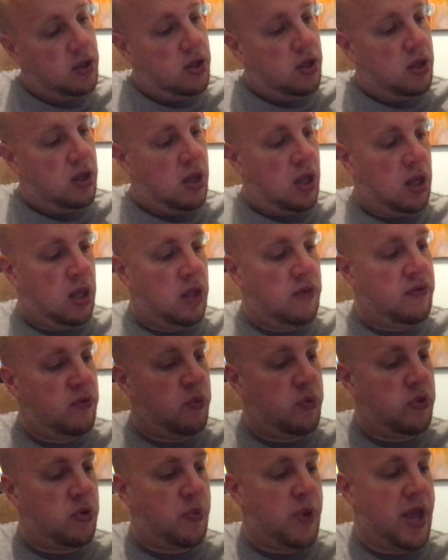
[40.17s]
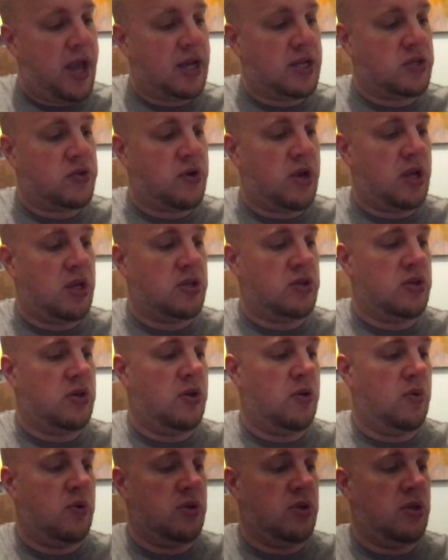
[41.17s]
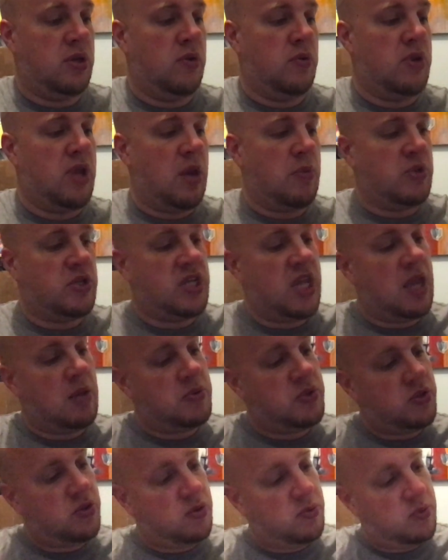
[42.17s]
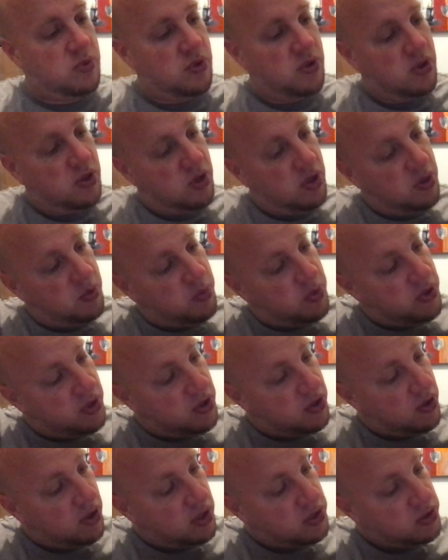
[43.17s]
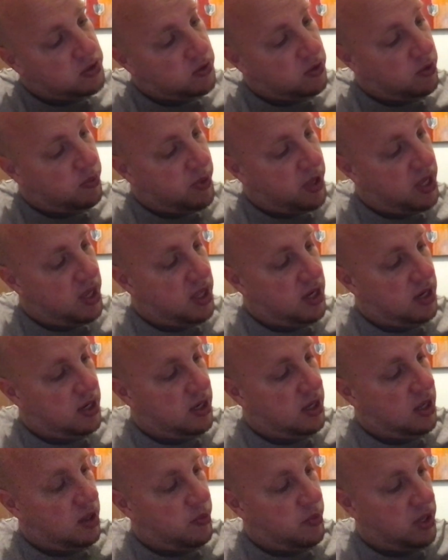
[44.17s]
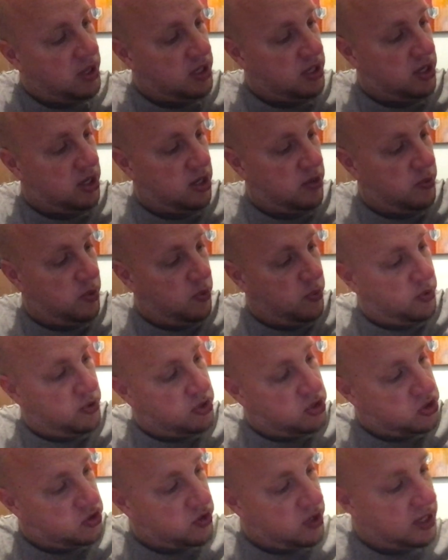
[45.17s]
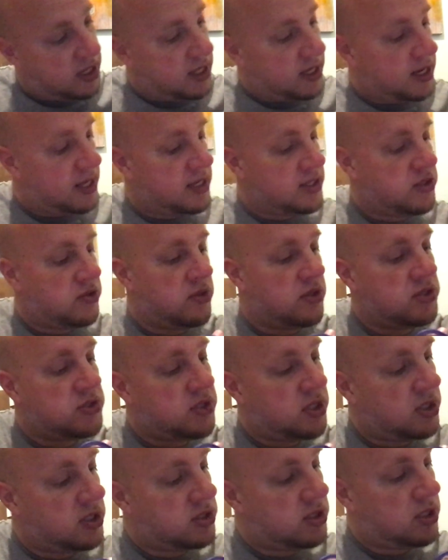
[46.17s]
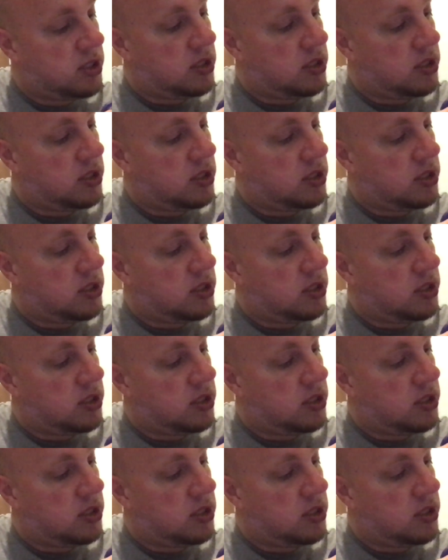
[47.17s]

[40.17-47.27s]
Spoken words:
I love it when they're packaged right because you know no damage came to them. But then you're also going, man, I might cut them open just trying to get into these things.